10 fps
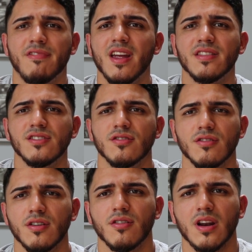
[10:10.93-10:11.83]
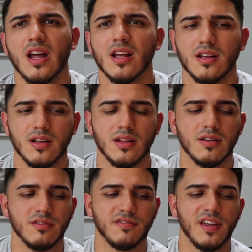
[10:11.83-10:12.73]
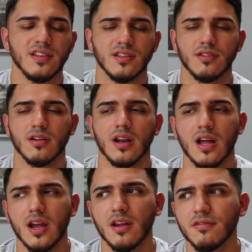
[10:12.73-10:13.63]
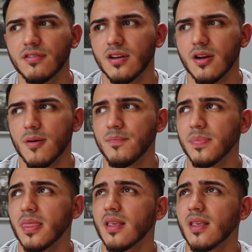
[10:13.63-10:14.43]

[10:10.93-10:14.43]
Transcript: faith in your in your a little faith in your life um,